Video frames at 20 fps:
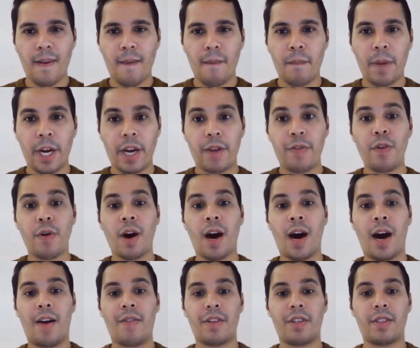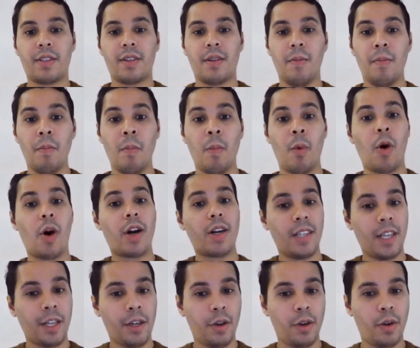But if you harvest more
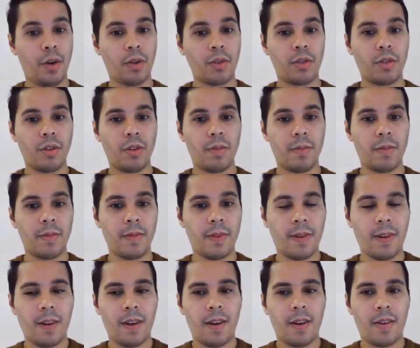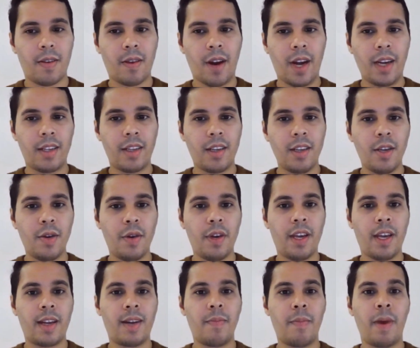than you consume, right, you
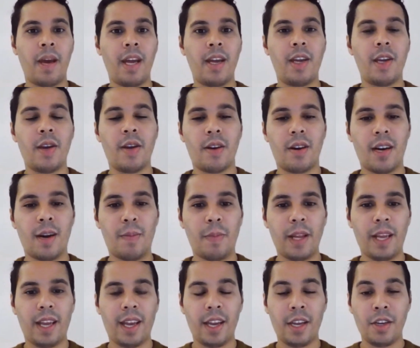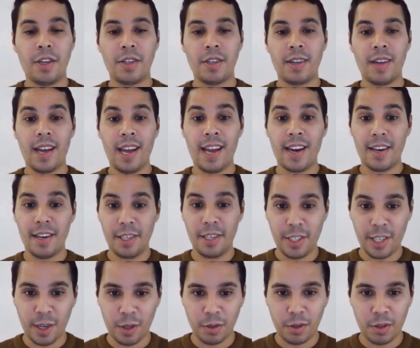can make your application
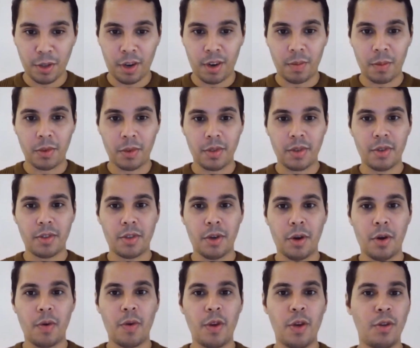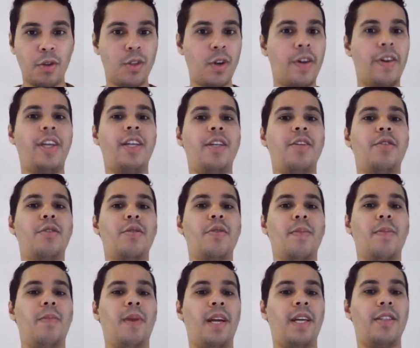energy autonomous. So you don't need to
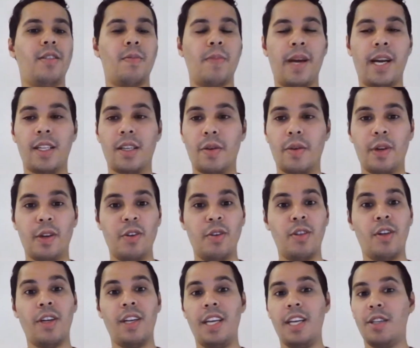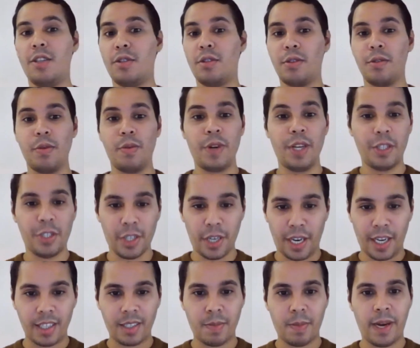replace battery, you don't need to
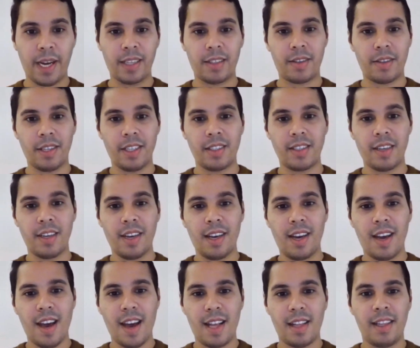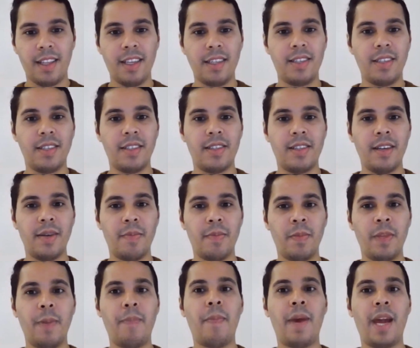recharge batteries. And this is
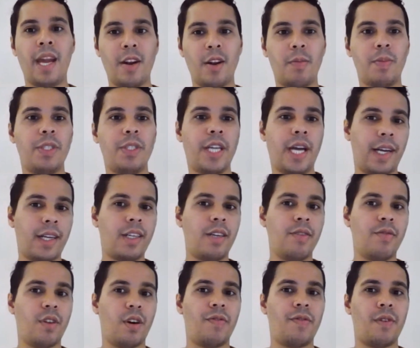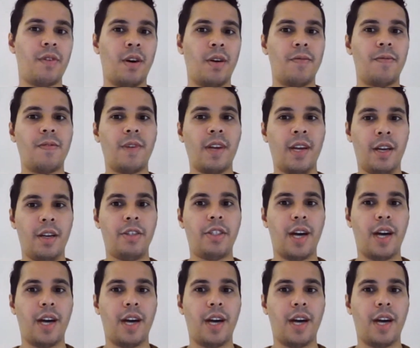the main objective of energy